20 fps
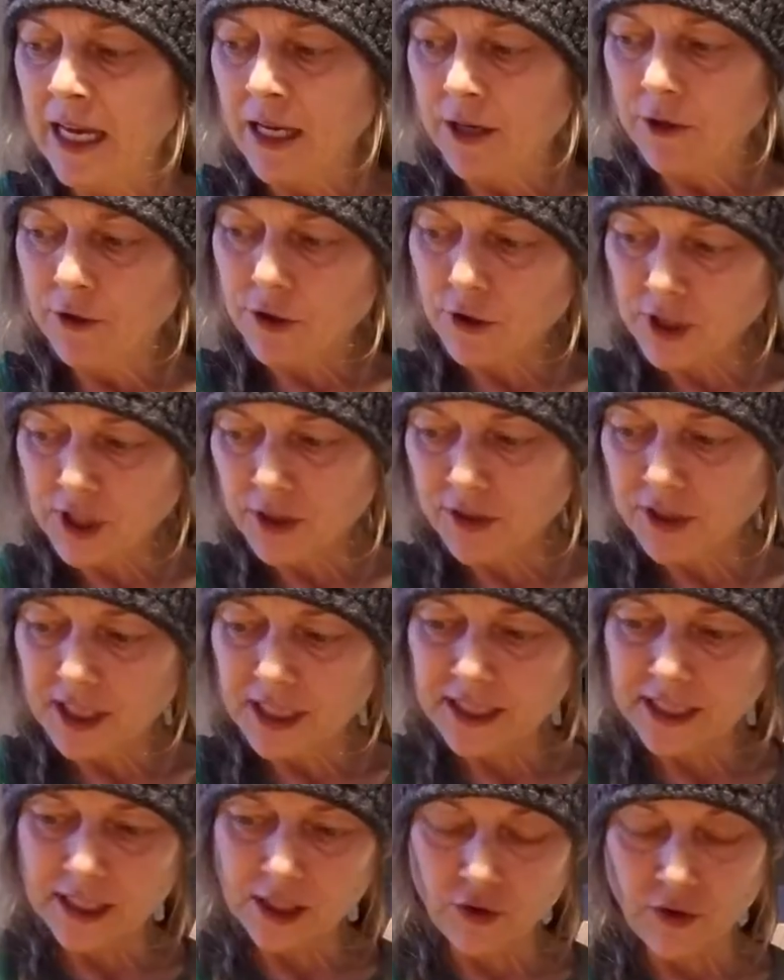Nutritional
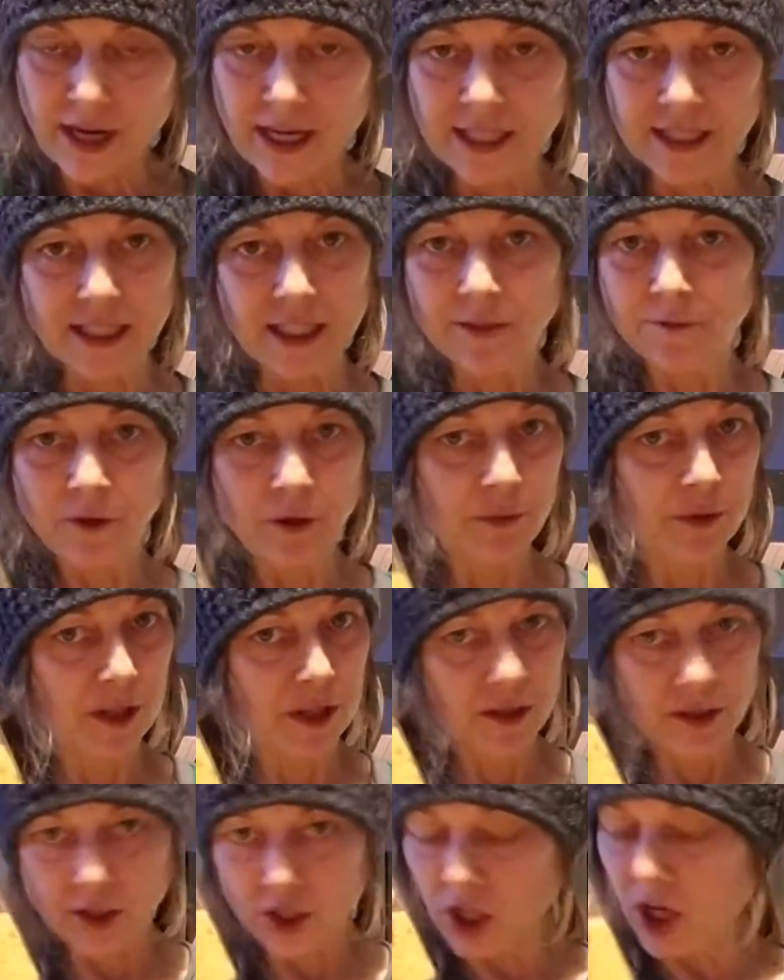yeast is great because it's filled
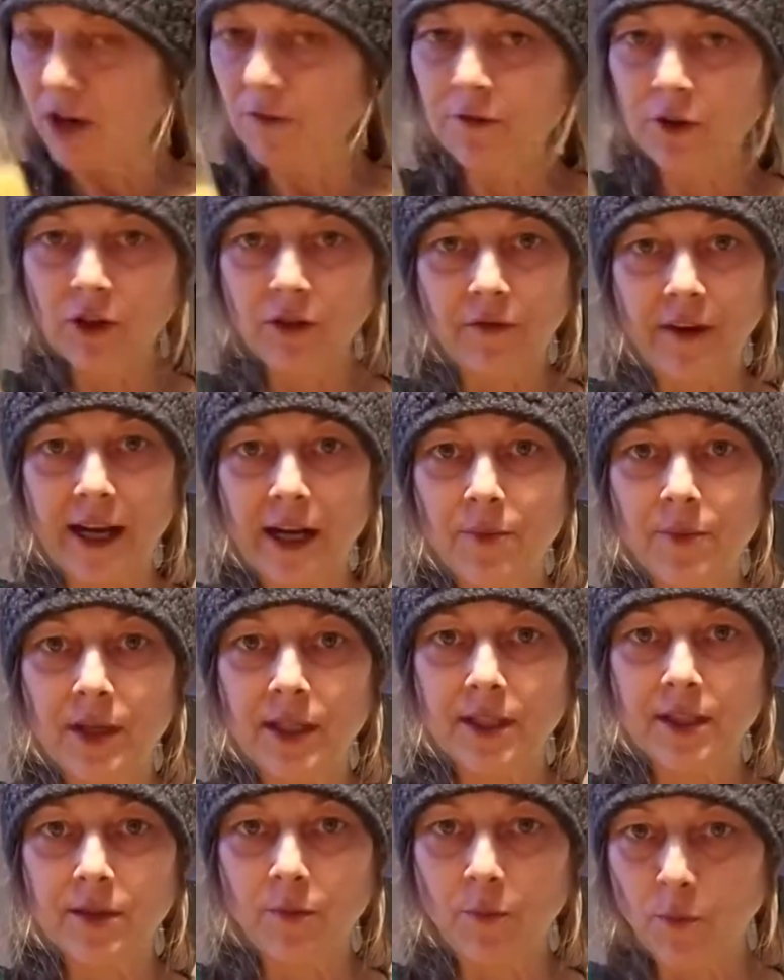with chock full of
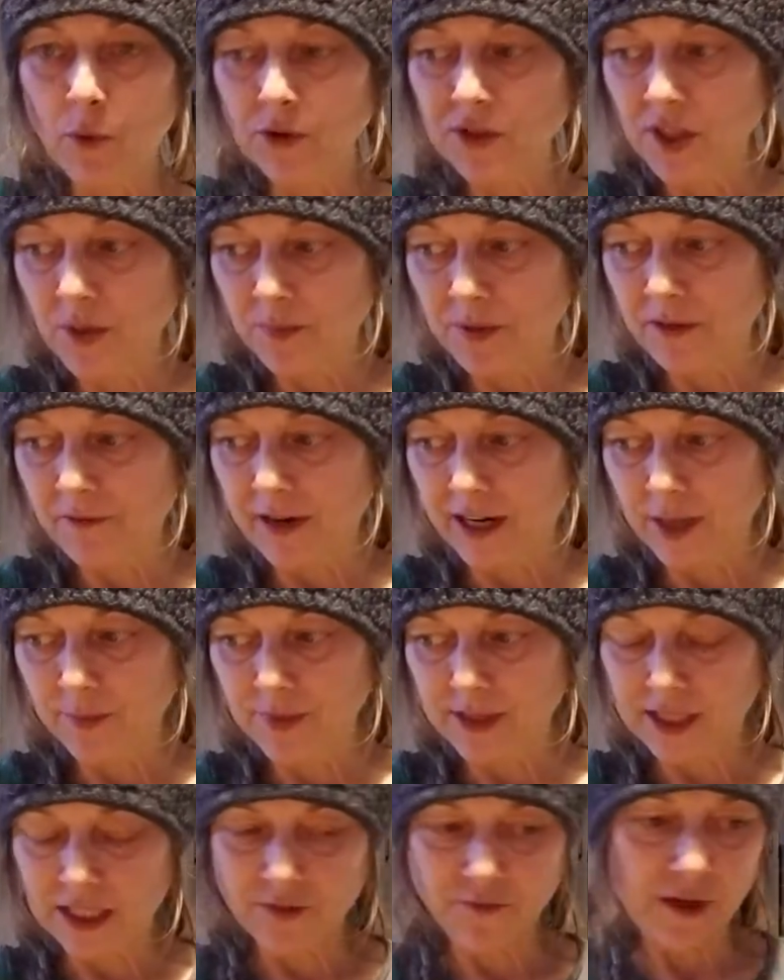vitamins, mostly B
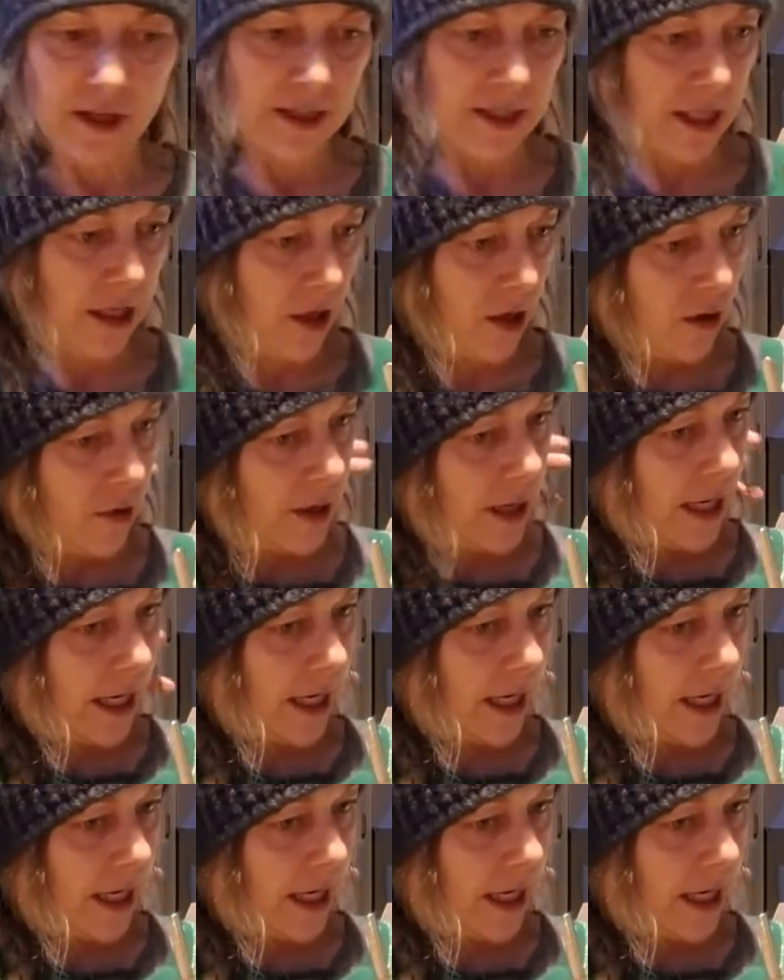vitamins as far as I know.